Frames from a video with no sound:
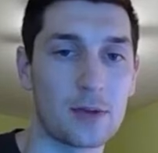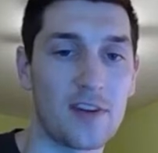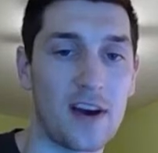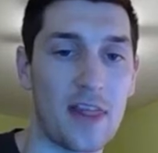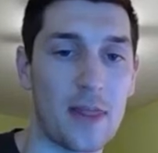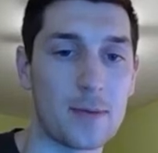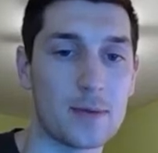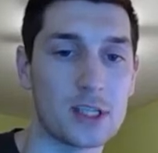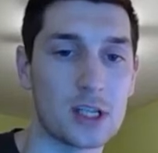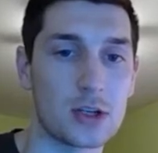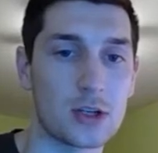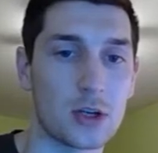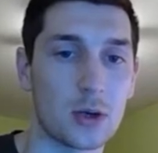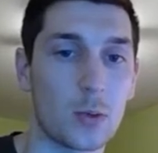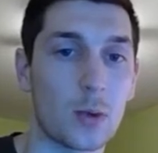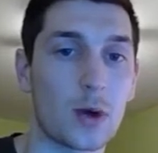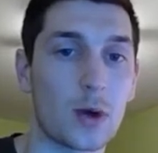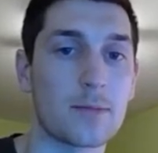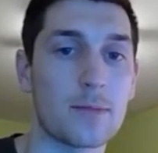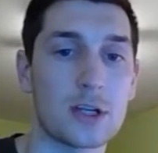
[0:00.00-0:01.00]
the position
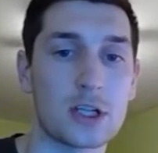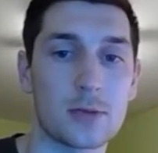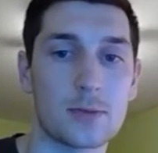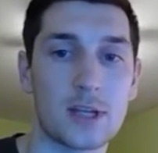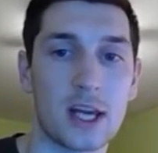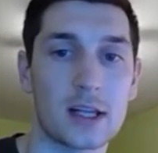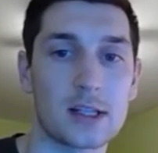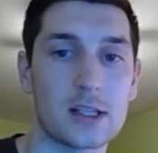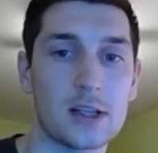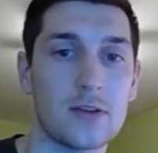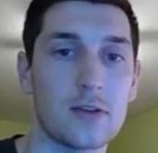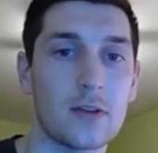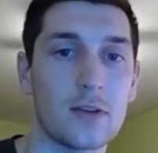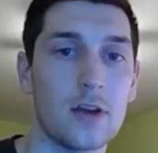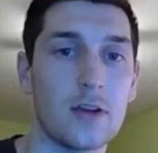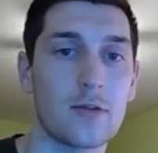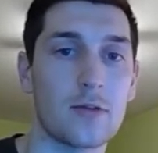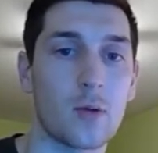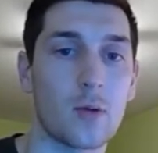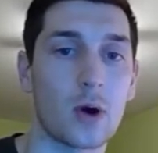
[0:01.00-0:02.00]
with bishop takes
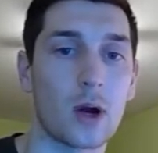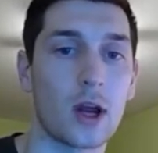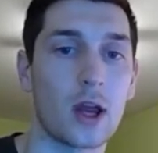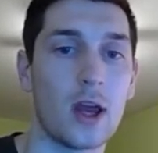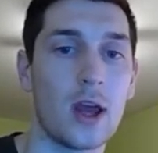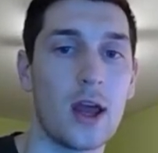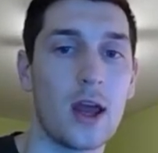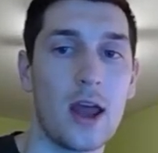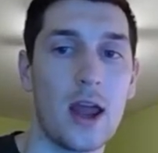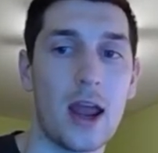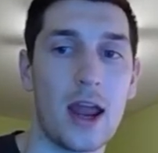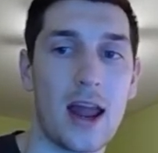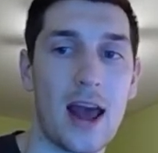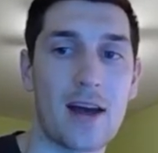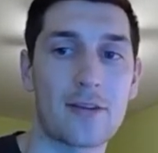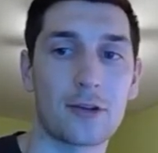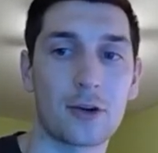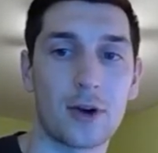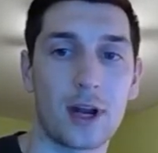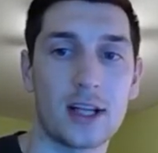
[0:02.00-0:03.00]
e4. And
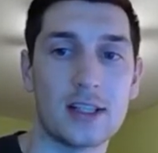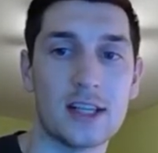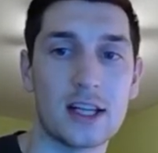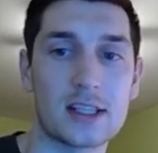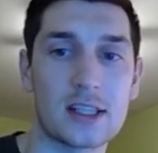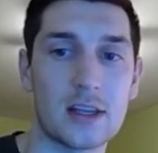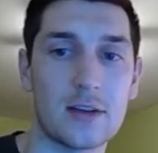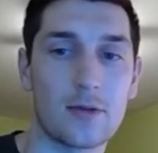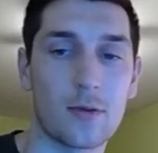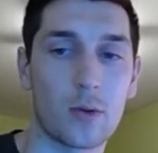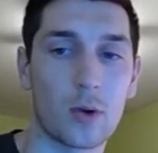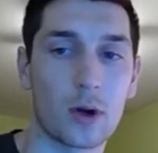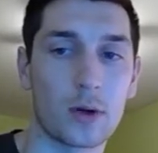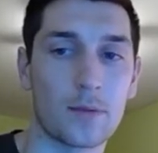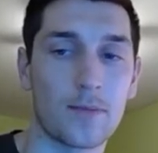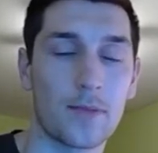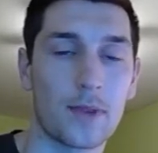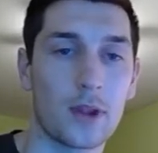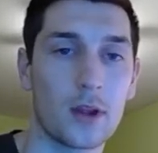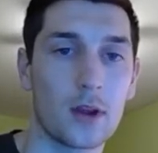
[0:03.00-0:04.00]
after knight takes e4,
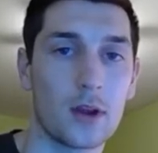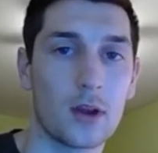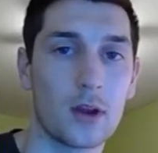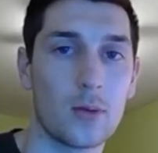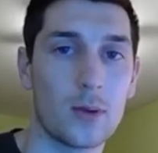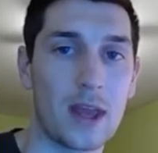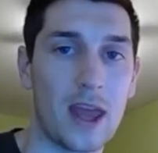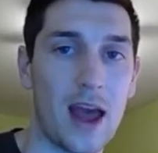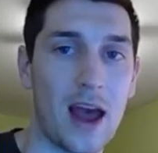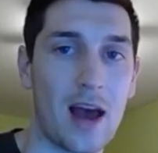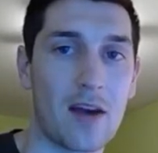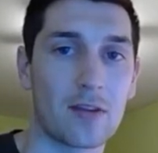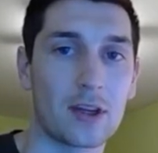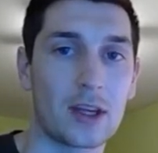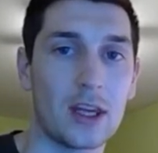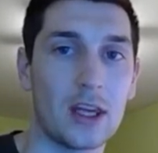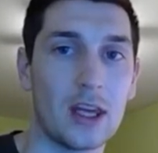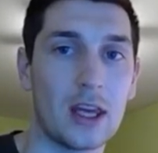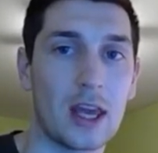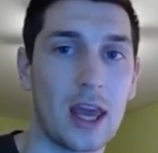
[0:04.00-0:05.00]
we have
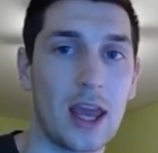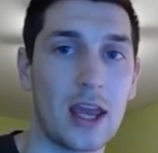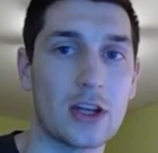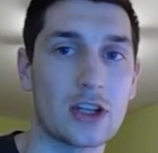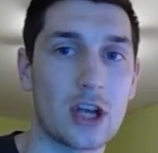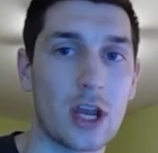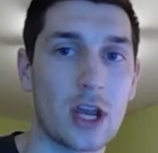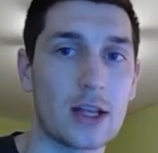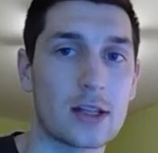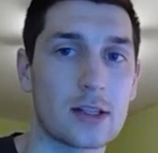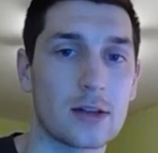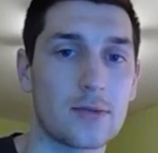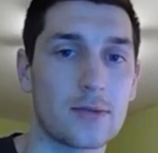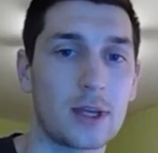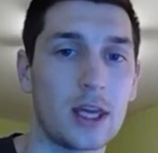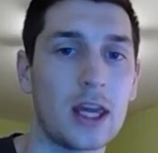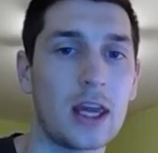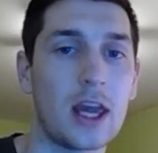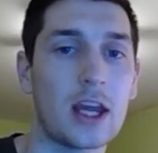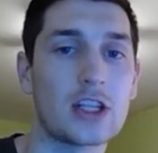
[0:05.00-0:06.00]
king h8.
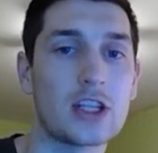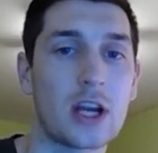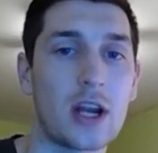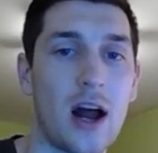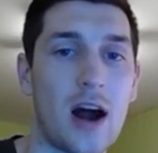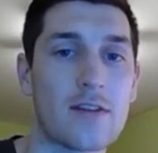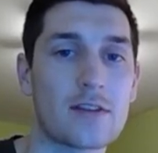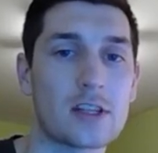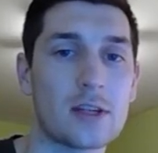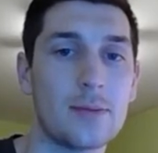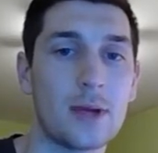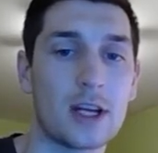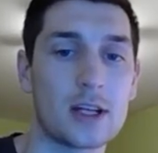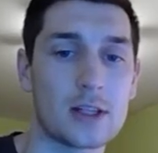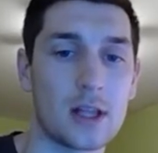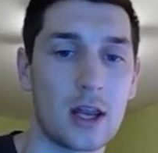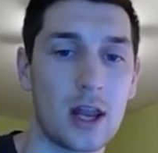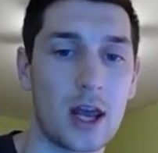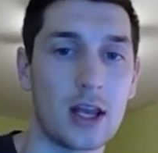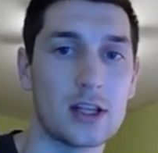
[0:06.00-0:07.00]
King h8, obviously, because
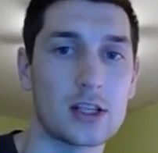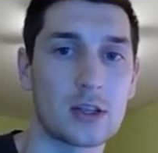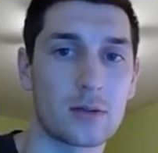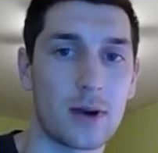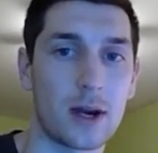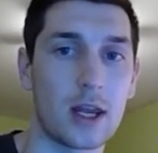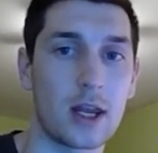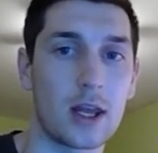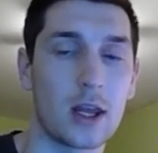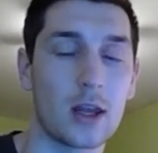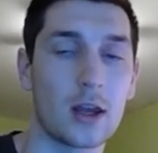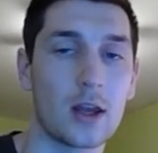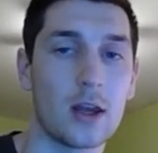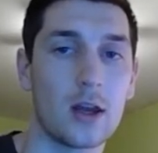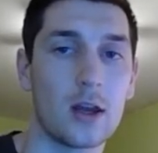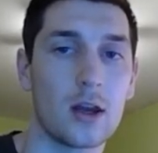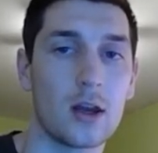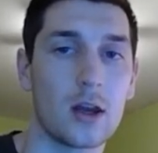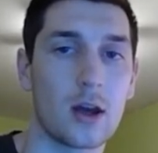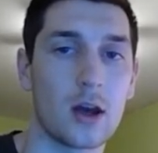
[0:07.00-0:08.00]
the knight is threatening
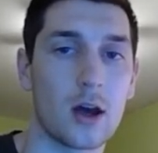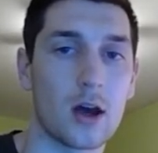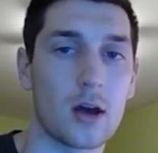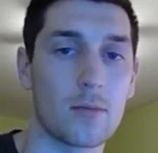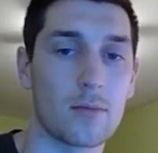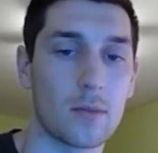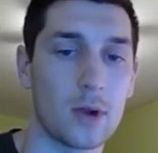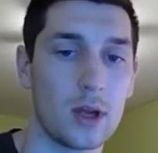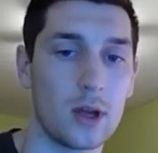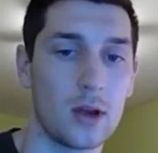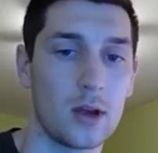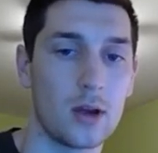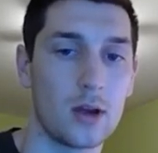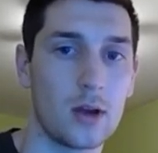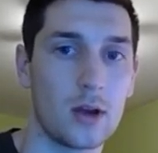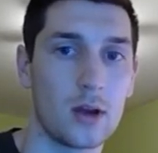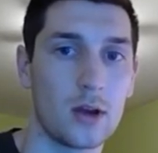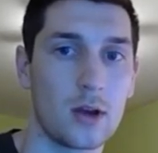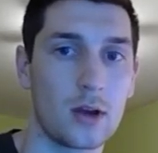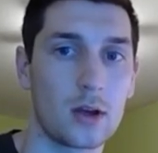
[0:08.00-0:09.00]

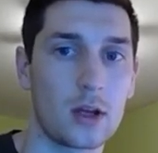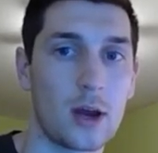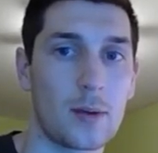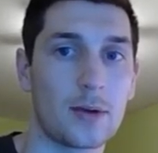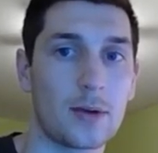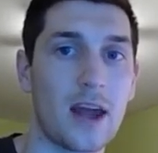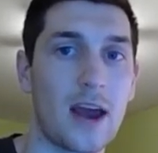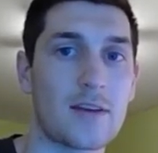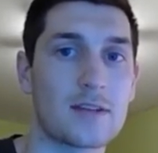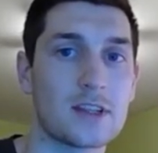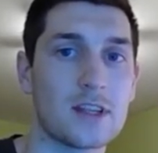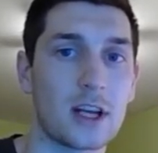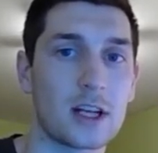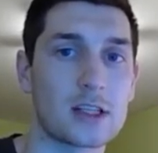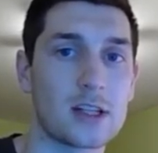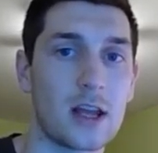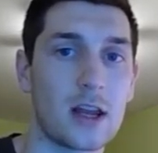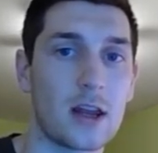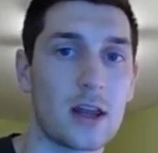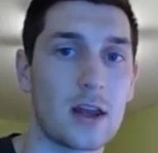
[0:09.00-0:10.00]
coming to f6.
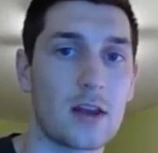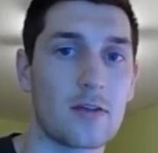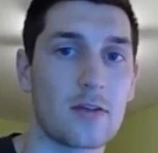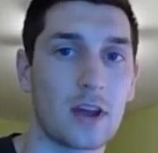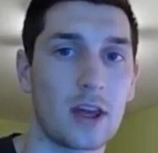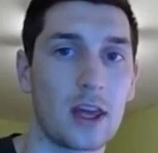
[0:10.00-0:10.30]
And if the king